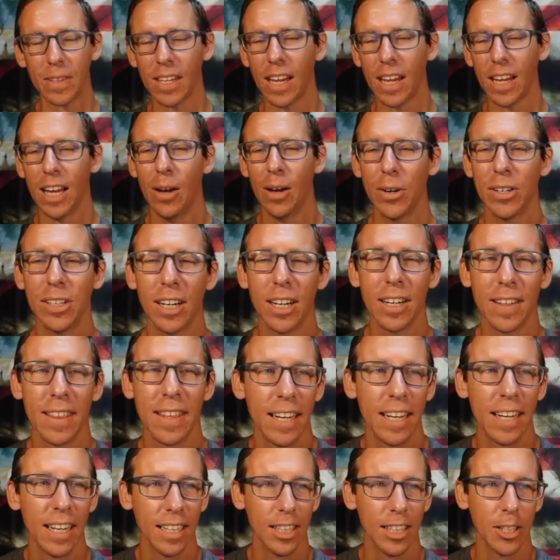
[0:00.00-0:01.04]
I want to talk
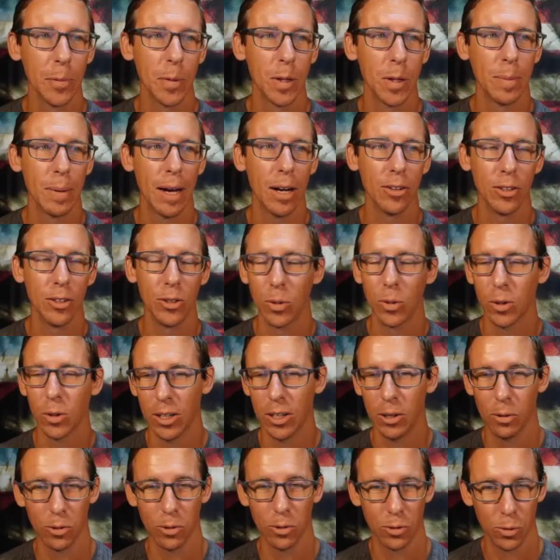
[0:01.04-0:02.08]
then a little bit about your
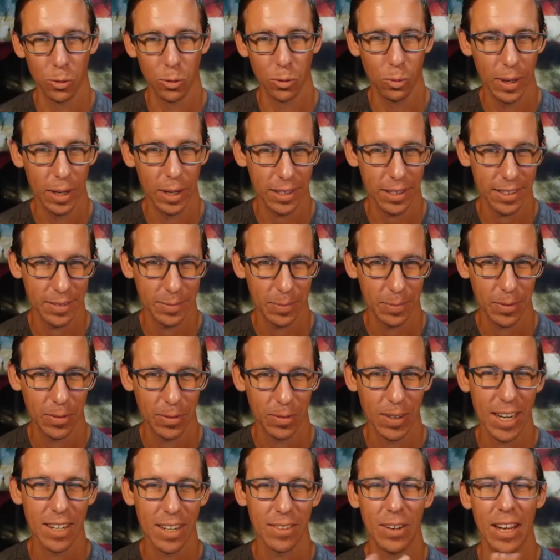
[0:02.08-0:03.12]
hero's tool belt,
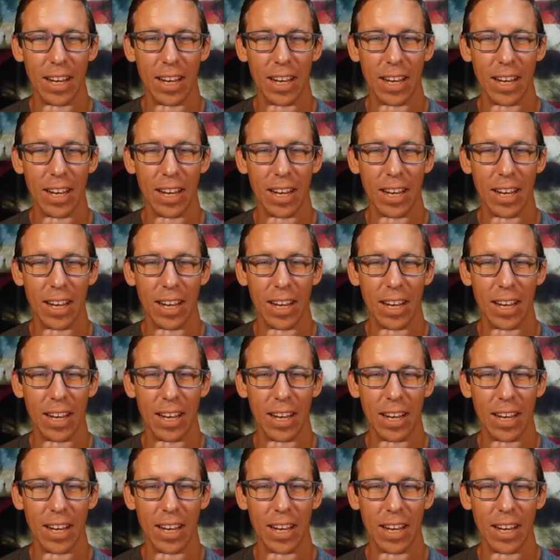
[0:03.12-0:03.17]
right?